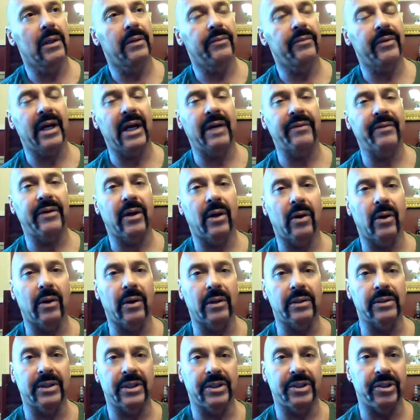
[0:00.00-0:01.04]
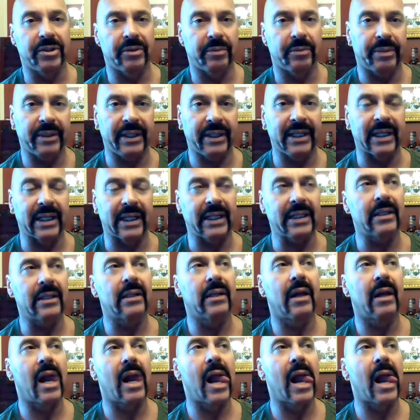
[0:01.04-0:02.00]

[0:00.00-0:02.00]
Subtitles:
If you have an orange and you peel it,